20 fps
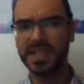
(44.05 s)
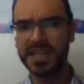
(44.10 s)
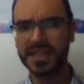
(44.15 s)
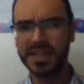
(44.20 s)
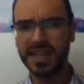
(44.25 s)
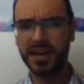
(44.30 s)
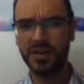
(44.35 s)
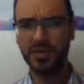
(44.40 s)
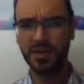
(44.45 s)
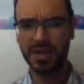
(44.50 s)

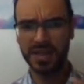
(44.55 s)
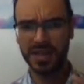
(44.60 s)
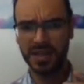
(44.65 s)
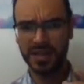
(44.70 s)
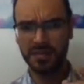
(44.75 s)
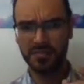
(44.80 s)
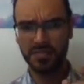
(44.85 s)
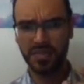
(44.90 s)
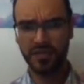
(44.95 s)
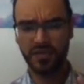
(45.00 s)
Now,
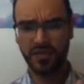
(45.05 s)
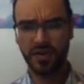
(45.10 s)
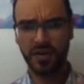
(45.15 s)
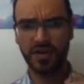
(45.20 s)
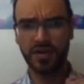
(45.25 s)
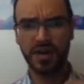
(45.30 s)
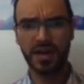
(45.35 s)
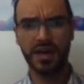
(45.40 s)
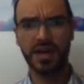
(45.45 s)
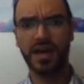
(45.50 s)

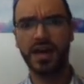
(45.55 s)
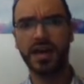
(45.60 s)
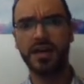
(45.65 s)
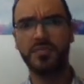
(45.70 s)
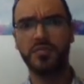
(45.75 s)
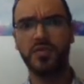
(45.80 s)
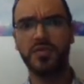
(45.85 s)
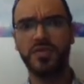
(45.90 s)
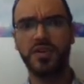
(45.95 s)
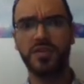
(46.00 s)
before I
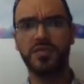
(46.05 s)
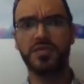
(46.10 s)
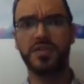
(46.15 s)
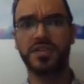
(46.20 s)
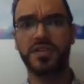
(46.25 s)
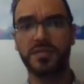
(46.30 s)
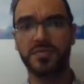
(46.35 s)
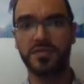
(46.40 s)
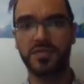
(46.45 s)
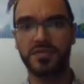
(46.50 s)
move on
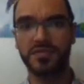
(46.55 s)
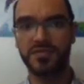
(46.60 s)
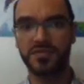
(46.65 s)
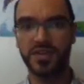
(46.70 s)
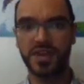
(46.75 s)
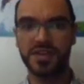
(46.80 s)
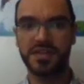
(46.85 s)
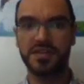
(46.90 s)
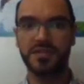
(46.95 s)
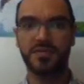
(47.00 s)
with the proof,
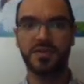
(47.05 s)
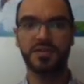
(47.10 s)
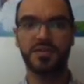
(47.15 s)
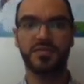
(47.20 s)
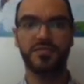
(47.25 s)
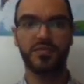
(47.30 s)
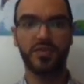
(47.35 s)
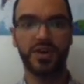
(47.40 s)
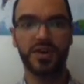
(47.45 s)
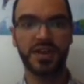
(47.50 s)
just a word
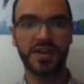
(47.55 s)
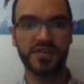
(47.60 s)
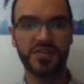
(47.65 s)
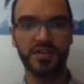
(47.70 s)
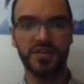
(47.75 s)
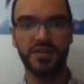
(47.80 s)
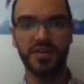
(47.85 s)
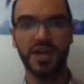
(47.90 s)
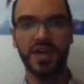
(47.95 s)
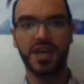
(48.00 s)
of warning.
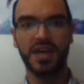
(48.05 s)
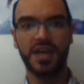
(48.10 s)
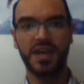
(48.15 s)
So